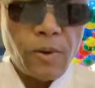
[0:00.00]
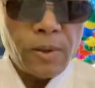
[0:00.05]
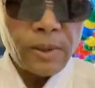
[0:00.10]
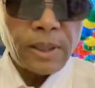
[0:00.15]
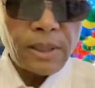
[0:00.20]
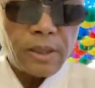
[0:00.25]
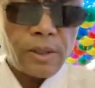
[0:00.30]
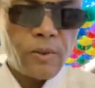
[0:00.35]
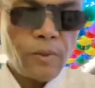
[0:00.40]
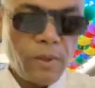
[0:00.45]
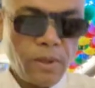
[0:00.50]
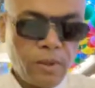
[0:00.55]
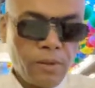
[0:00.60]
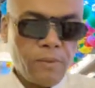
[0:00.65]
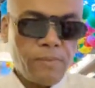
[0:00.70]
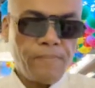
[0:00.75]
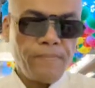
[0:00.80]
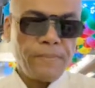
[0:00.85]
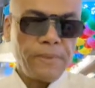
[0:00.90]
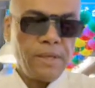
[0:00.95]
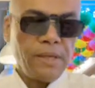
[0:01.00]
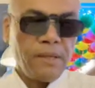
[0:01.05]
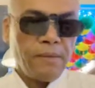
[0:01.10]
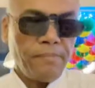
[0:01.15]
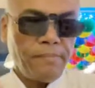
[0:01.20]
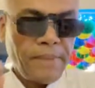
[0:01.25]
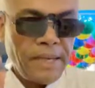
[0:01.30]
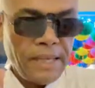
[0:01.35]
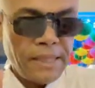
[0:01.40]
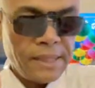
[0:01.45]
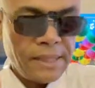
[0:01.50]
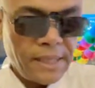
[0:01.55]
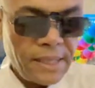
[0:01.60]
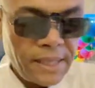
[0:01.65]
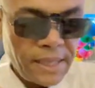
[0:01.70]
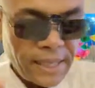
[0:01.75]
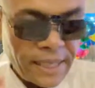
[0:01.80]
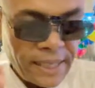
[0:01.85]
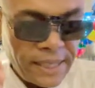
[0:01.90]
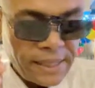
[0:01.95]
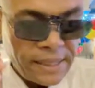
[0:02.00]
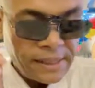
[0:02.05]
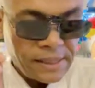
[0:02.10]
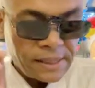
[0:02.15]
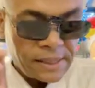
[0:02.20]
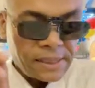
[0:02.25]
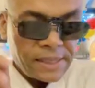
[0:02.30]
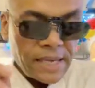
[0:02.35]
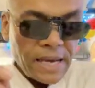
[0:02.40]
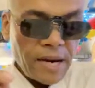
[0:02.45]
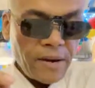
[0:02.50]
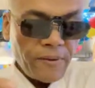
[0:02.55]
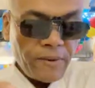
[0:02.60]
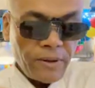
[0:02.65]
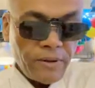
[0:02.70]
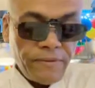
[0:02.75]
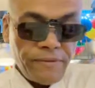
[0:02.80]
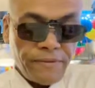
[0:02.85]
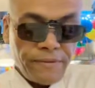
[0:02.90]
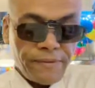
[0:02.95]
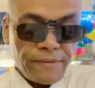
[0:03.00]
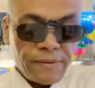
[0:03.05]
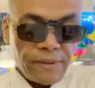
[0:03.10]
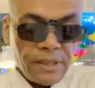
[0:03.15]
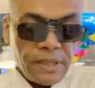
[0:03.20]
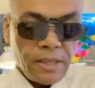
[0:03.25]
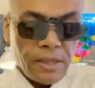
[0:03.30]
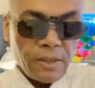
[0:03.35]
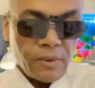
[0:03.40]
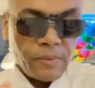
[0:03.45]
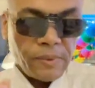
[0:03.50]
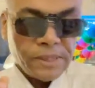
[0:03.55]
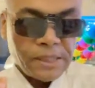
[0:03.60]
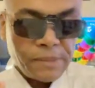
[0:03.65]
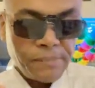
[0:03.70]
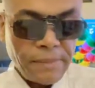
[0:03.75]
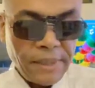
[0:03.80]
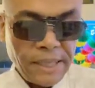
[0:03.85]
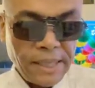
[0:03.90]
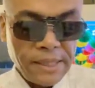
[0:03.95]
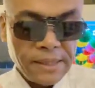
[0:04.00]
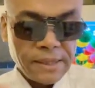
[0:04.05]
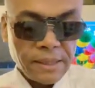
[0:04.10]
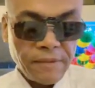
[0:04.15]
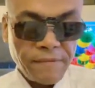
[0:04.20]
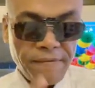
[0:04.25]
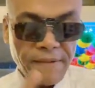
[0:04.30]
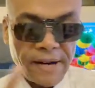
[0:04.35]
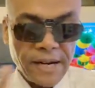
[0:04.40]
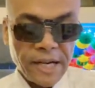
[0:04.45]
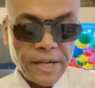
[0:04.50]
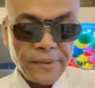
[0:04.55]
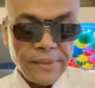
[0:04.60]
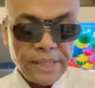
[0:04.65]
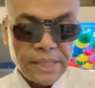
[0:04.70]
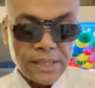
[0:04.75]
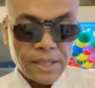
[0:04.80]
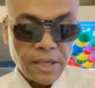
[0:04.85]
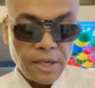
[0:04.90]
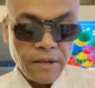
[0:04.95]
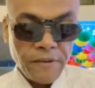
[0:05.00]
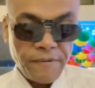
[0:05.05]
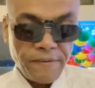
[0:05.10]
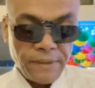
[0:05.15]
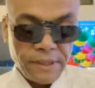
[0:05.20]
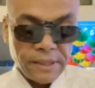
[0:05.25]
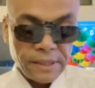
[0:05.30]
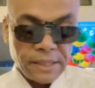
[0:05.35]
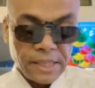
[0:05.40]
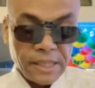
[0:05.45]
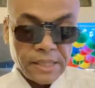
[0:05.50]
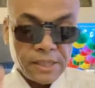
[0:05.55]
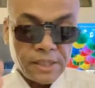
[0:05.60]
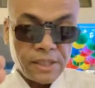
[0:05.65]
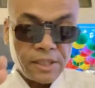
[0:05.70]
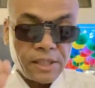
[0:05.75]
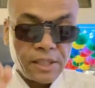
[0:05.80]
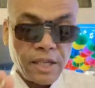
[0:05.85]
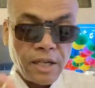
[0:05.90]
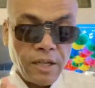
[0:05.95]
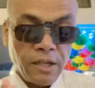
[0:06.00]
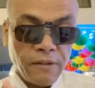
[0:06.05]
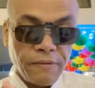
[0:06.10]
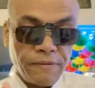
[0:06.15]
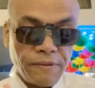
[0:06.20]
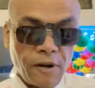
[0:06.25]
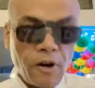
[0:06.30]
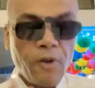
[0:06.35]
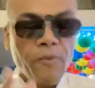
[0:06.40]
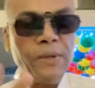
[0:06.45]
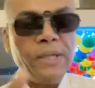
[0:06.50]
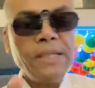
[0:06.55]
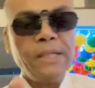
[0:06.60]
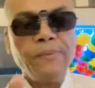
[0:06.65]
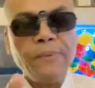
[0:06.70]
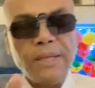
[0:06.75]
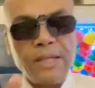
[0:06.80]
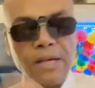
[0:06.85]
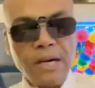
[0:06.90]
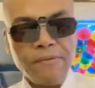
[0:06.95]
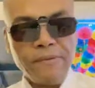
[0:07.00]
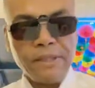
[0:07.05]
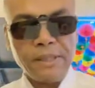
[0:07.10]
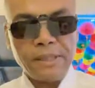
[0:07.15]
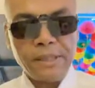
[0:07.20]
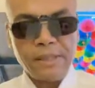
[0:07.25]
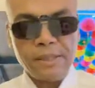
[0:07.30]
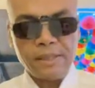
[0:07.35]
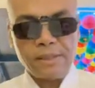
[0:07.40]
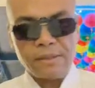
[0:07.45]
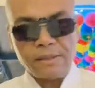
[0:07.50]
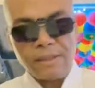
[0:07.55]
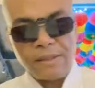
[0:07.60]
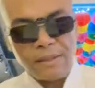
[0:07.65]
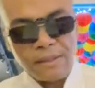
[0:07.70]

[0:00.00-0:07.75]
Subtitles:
quote unquote, make thee a seraph, which means a fiery serpent. Seraph, oh, we covered this